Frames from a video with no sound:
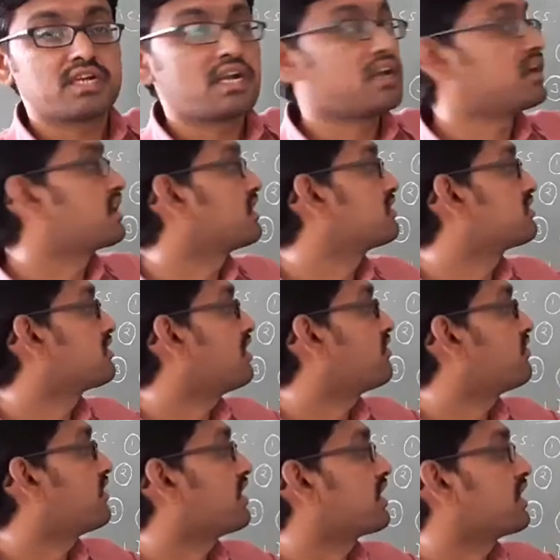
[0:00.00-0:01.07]
address
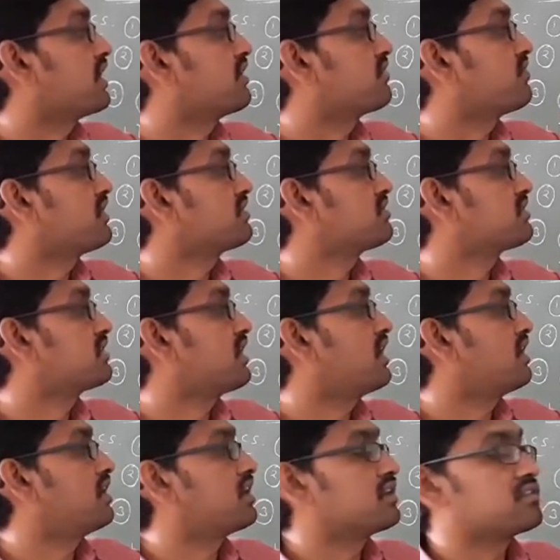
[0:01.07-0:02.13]
of array, first
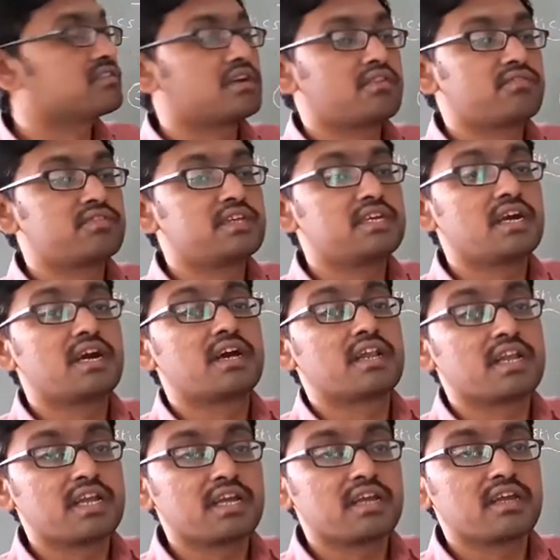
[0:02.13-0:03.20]
address of the
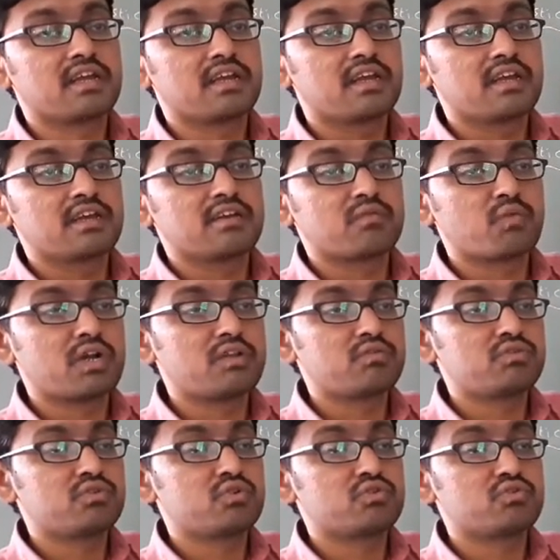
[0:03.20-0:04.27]
array.
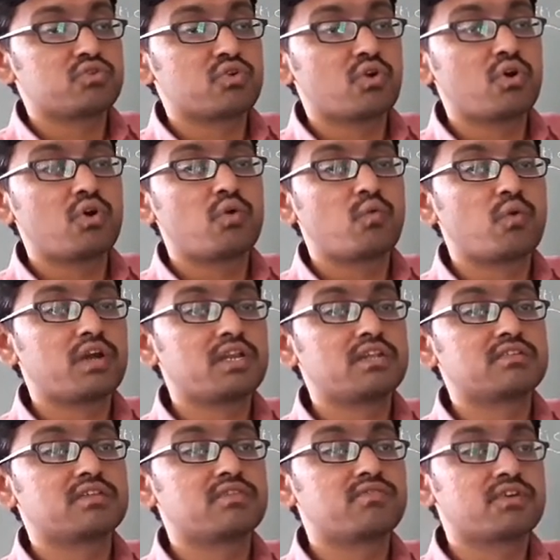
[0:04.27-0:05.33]
1001
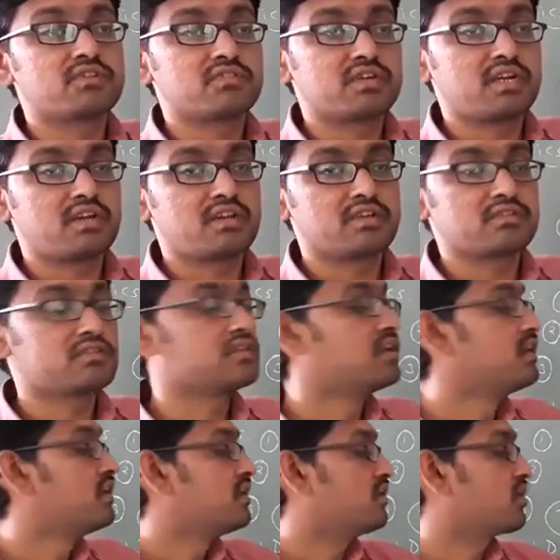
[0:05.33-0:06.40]
is the first address.
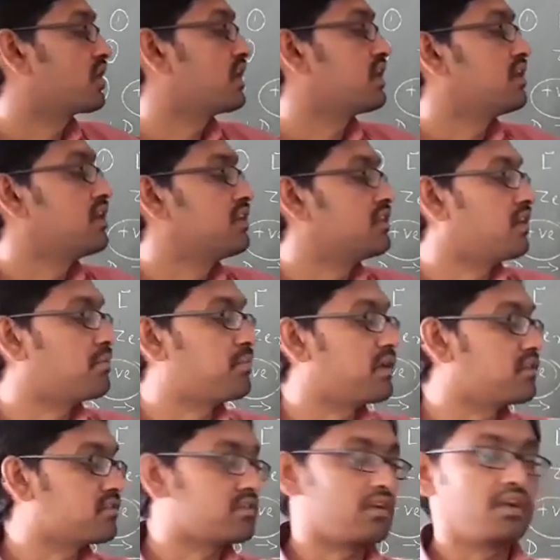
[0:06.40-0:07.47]
Okay, the
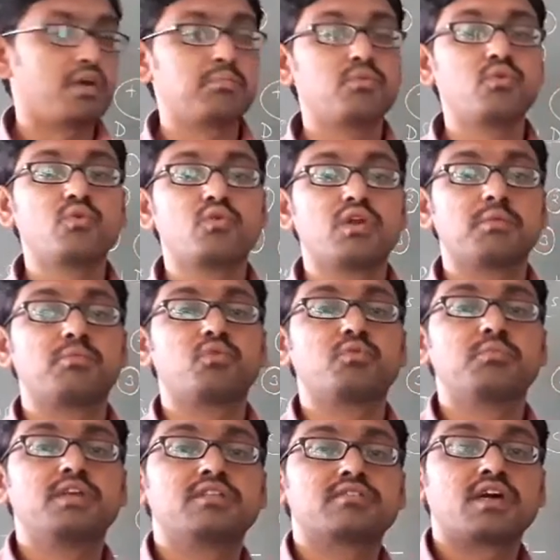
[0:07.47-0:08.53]
plus w
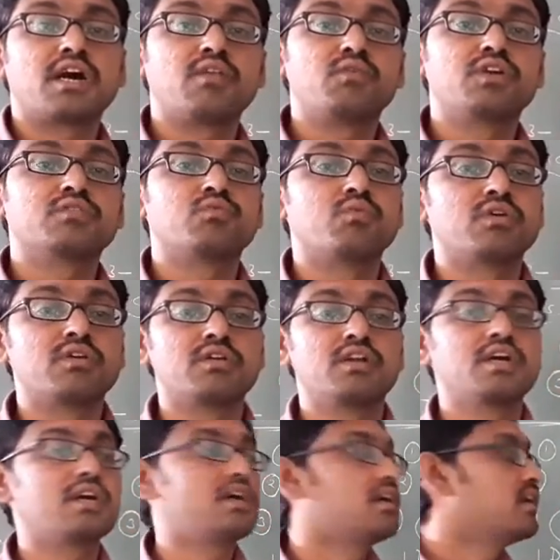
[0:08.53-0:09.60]
means always
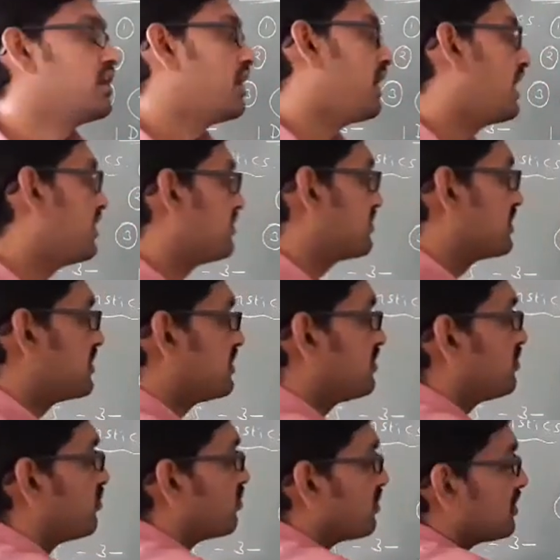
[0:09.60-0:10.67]
word length.
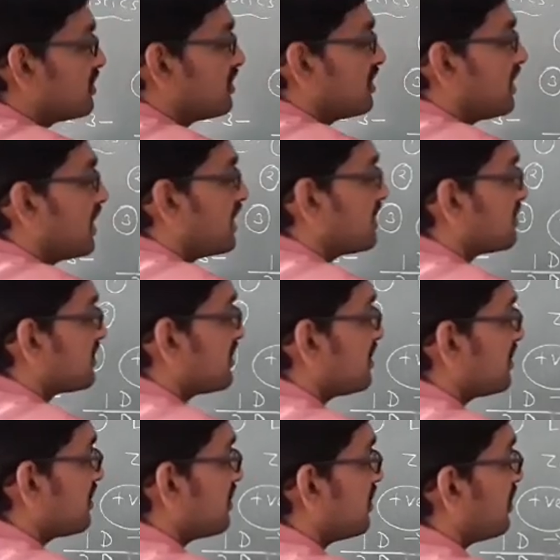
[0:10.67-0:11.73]
Word
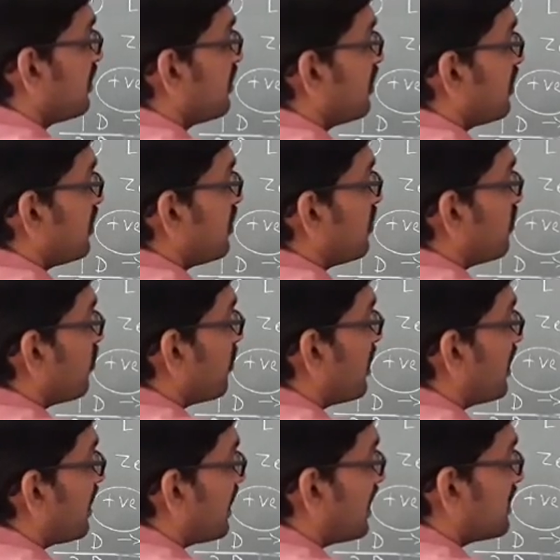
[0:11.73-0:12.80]

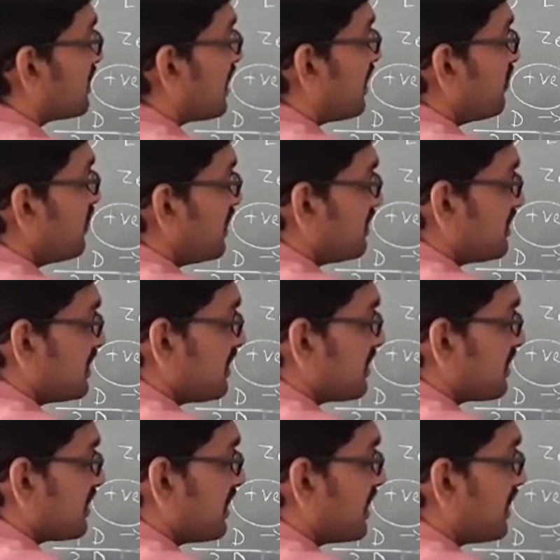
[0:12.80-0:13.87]
length always
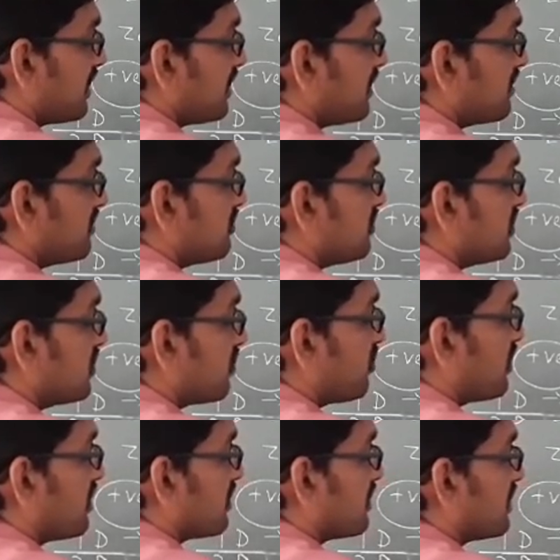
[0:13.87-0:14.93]
irutte 0
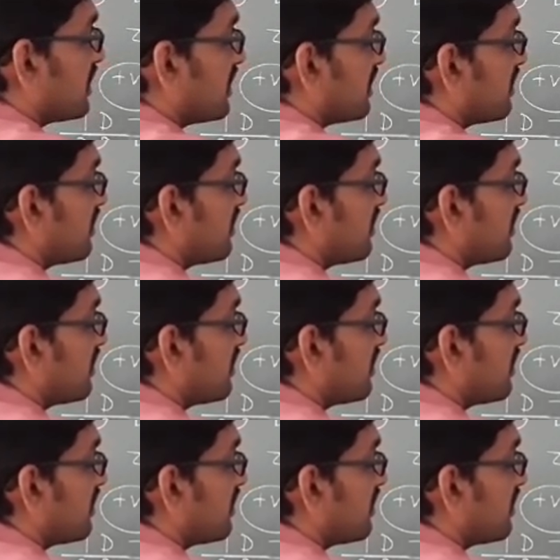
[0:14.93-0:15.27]
irutte.